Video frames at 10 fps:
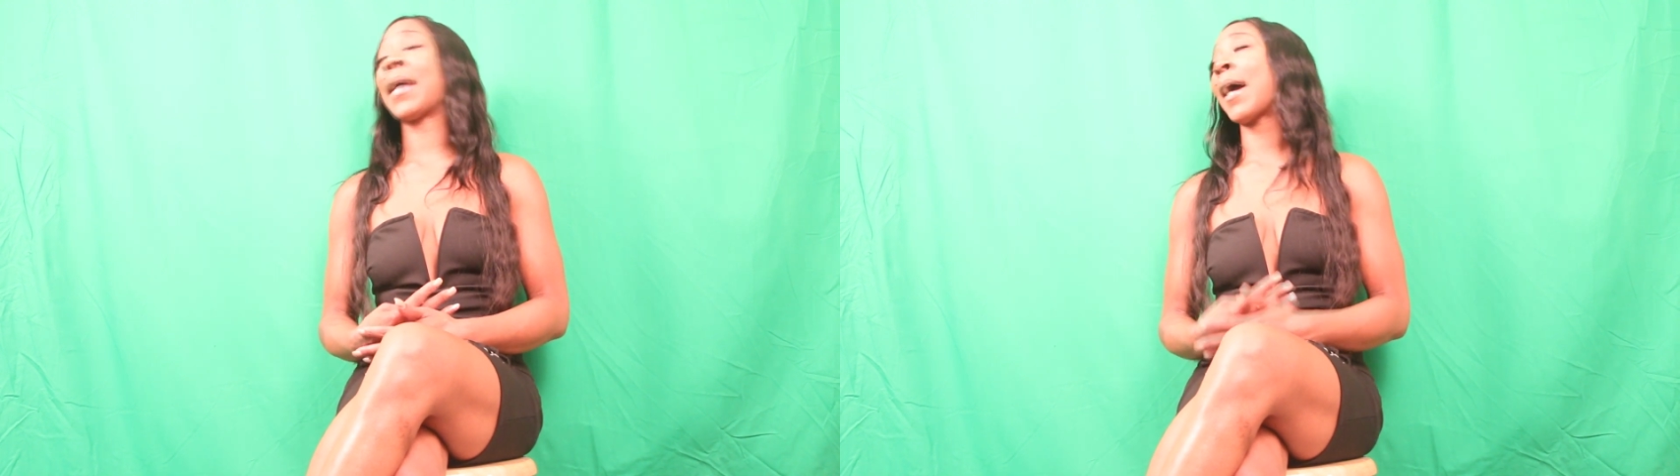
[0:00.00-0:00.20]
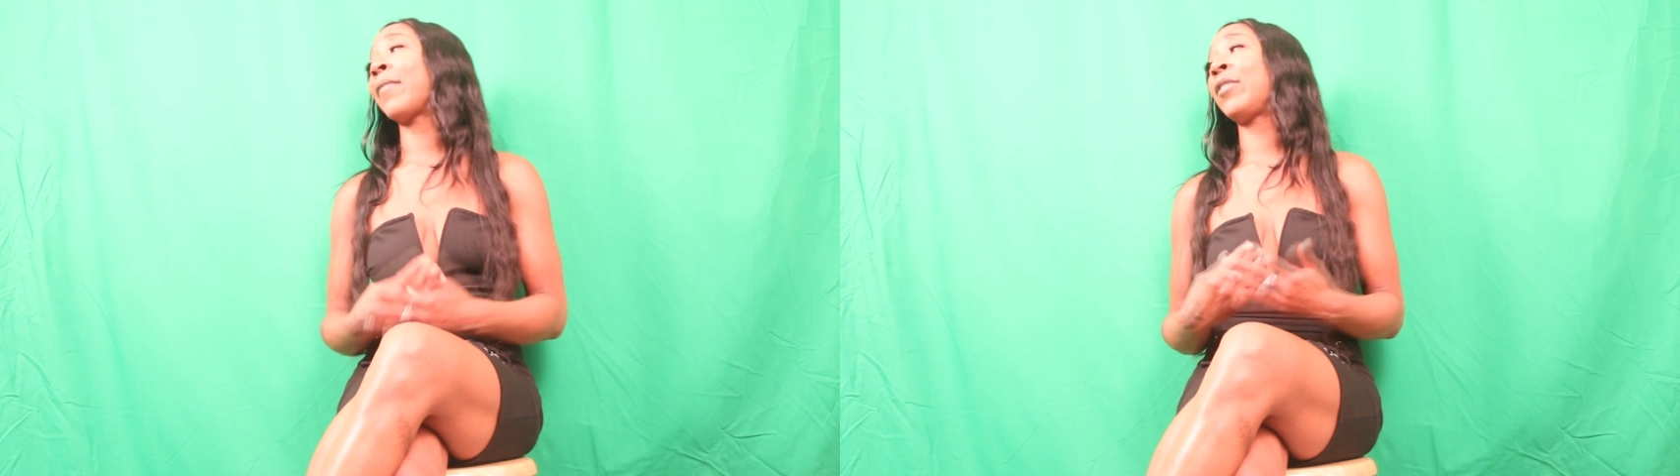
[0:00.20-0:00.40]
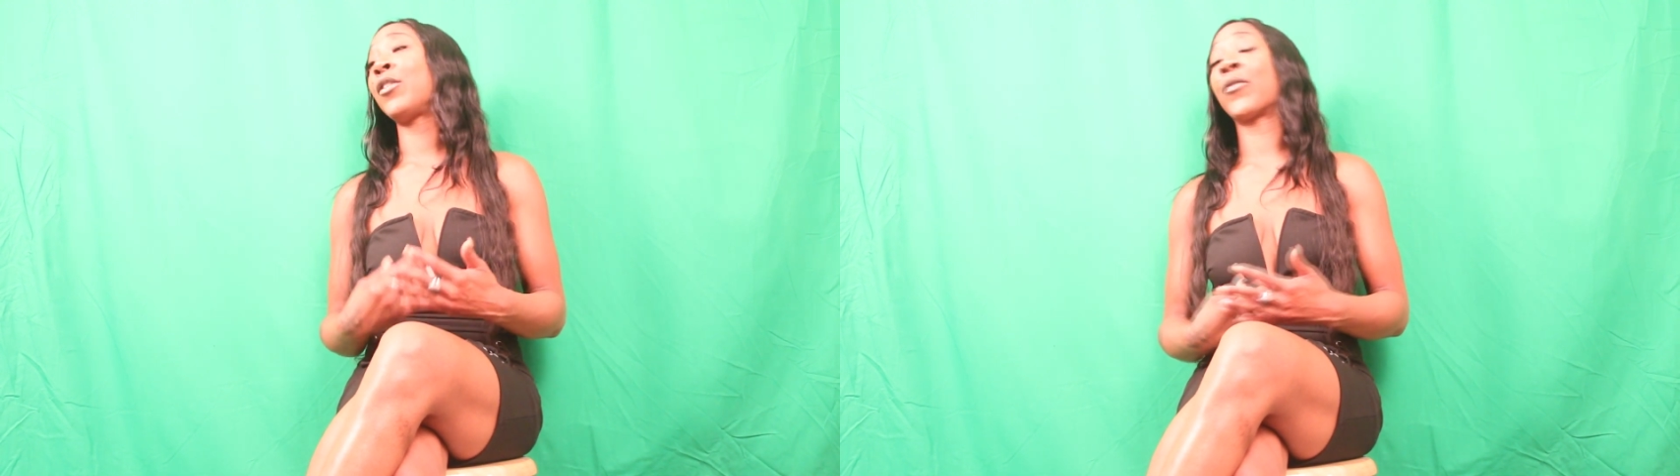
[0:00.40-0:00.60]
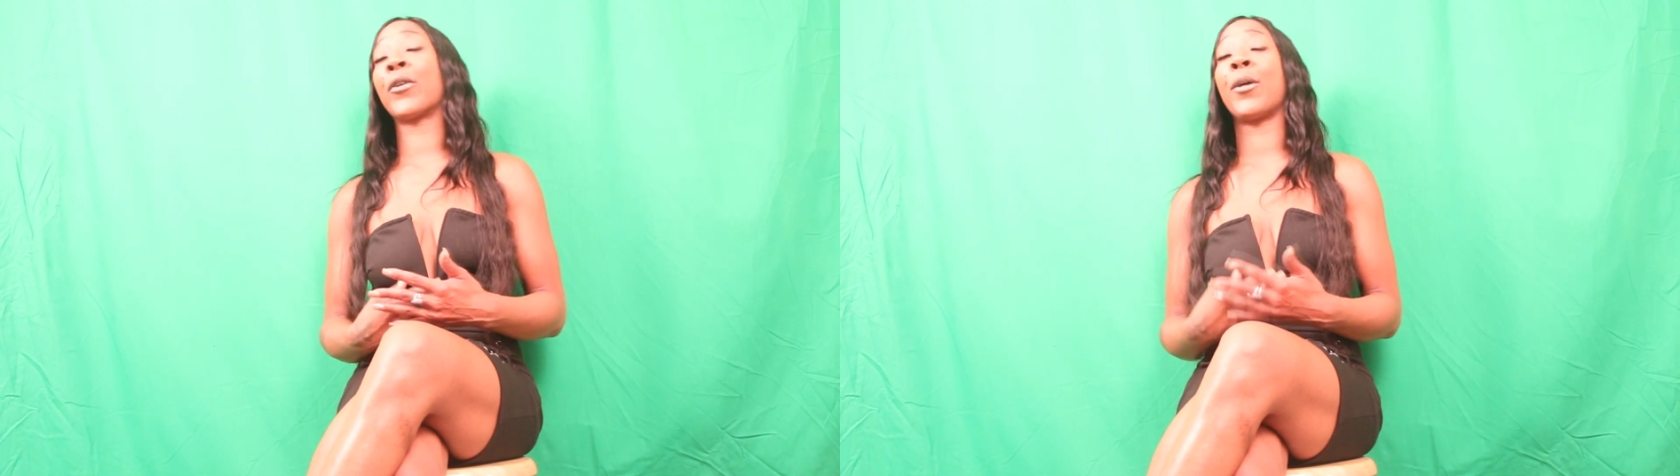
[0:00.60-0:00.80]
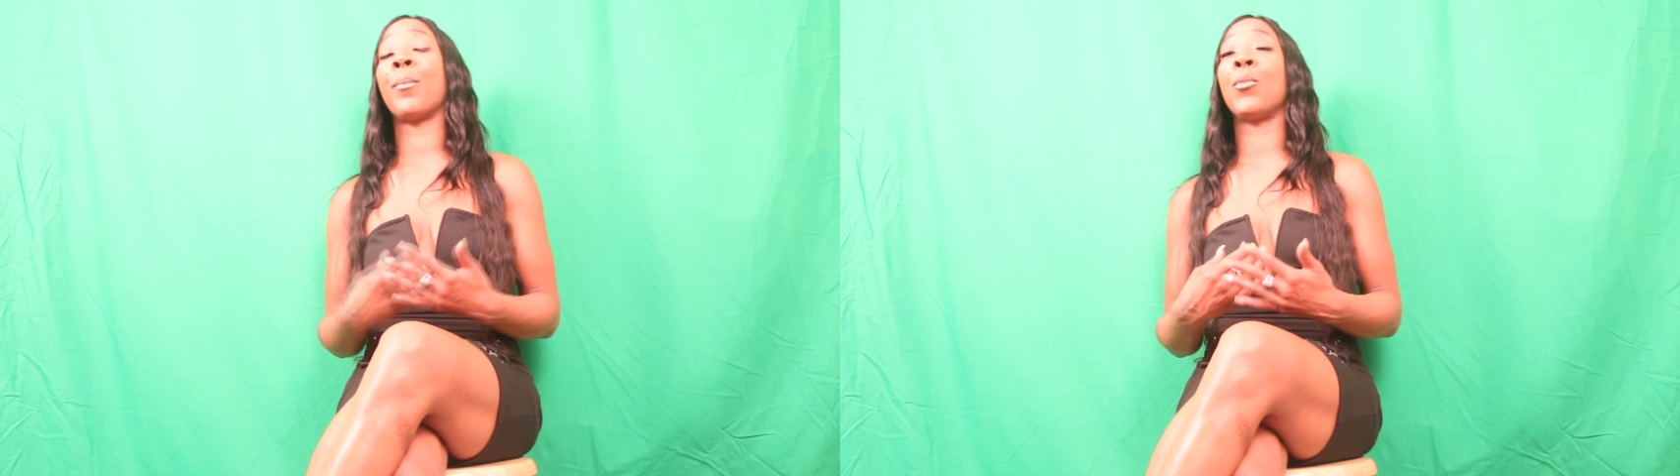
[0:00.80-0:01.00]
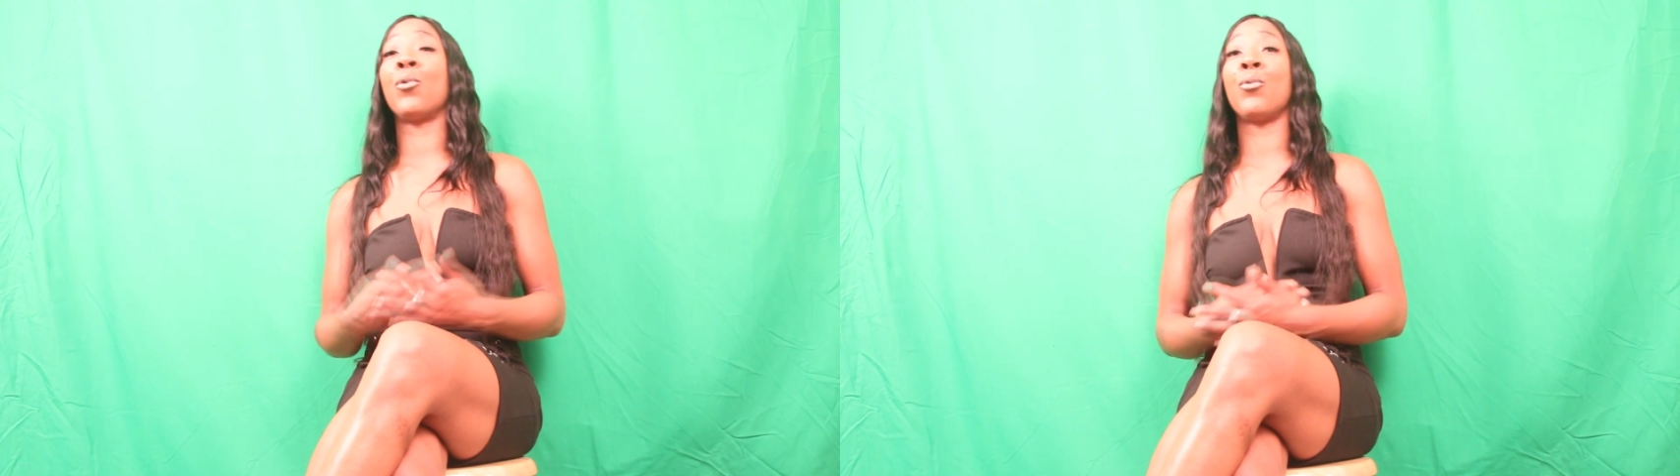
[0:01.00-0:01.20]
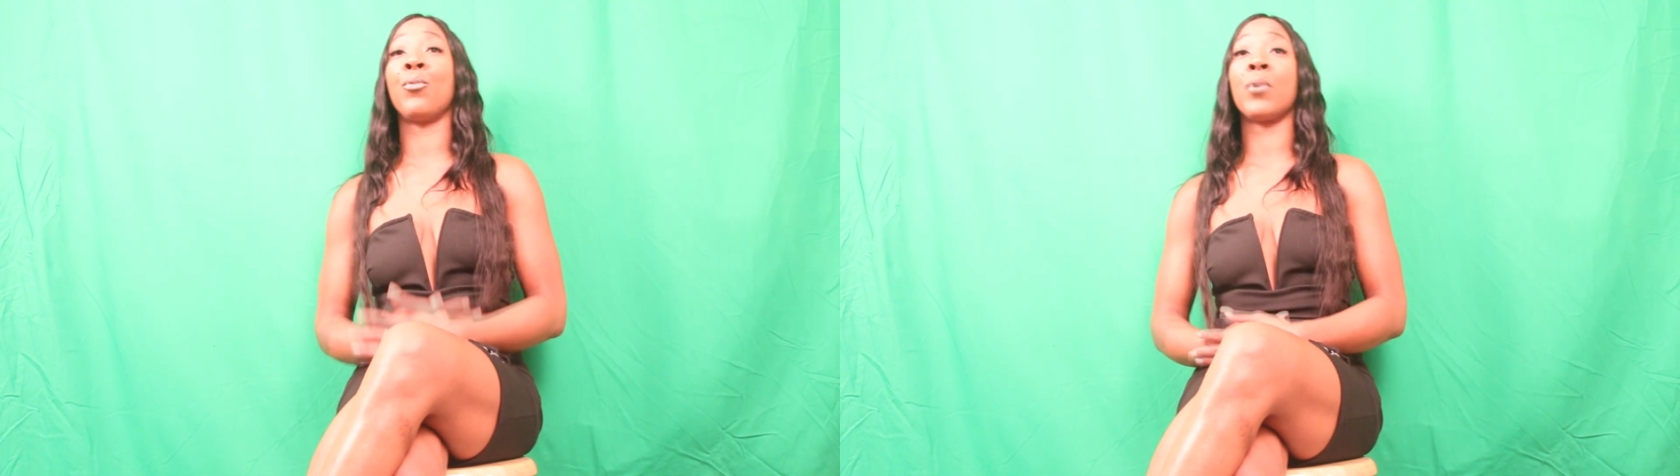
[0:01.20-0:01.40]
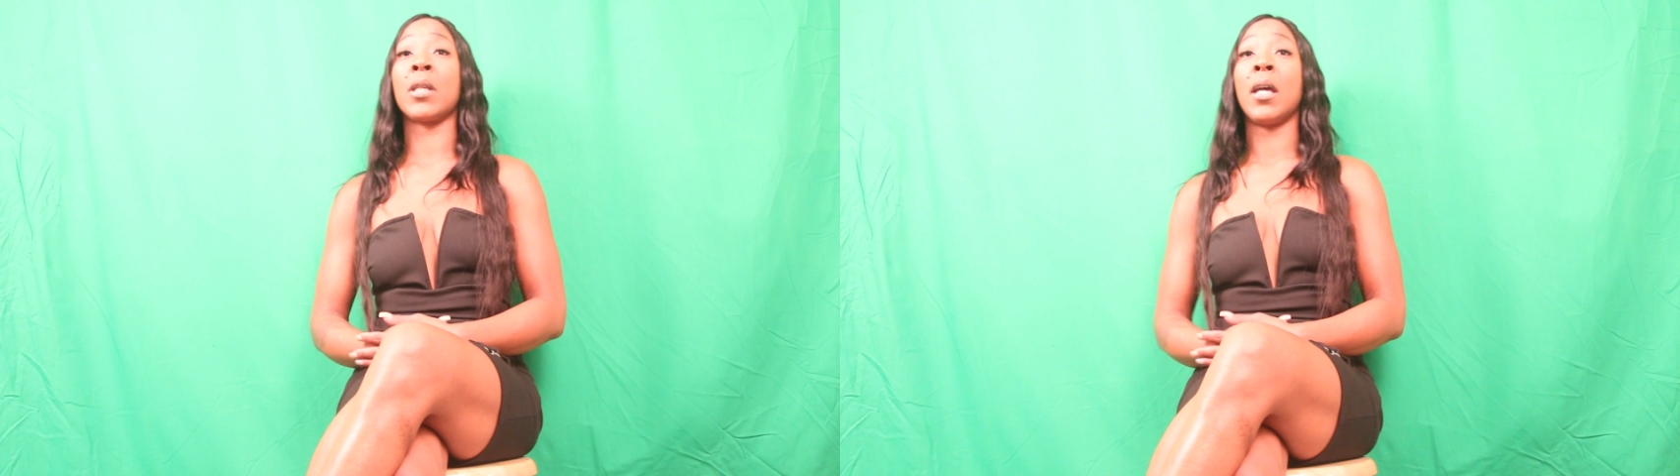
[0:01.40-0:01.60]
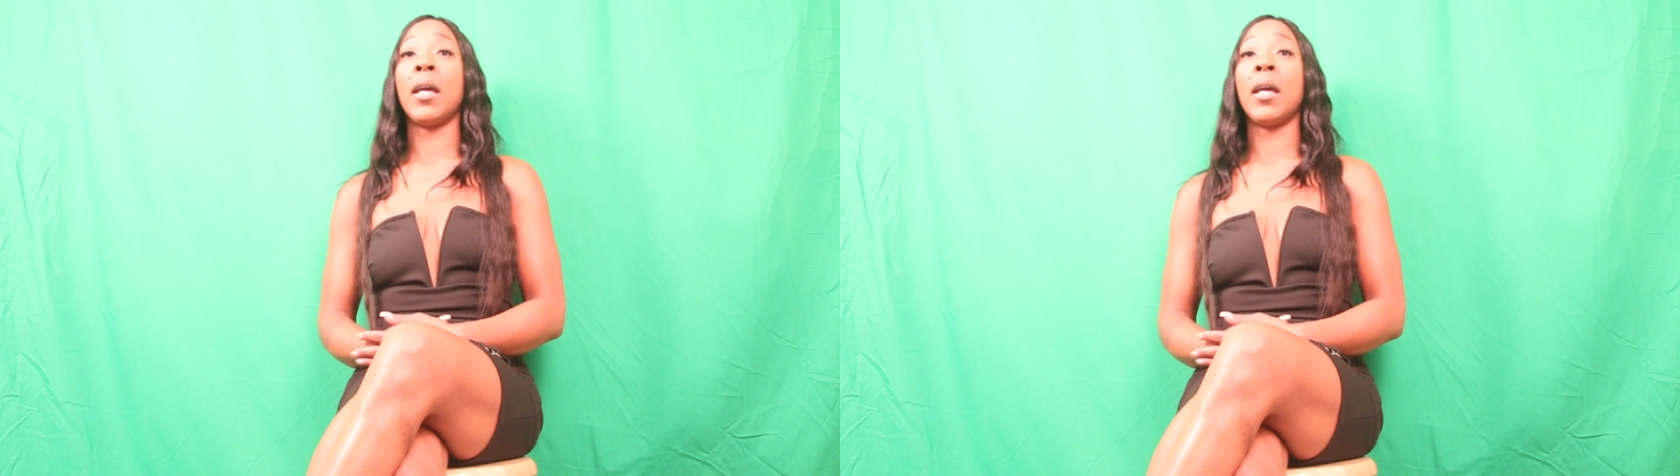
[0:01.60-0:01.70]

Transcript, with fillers: have different moods.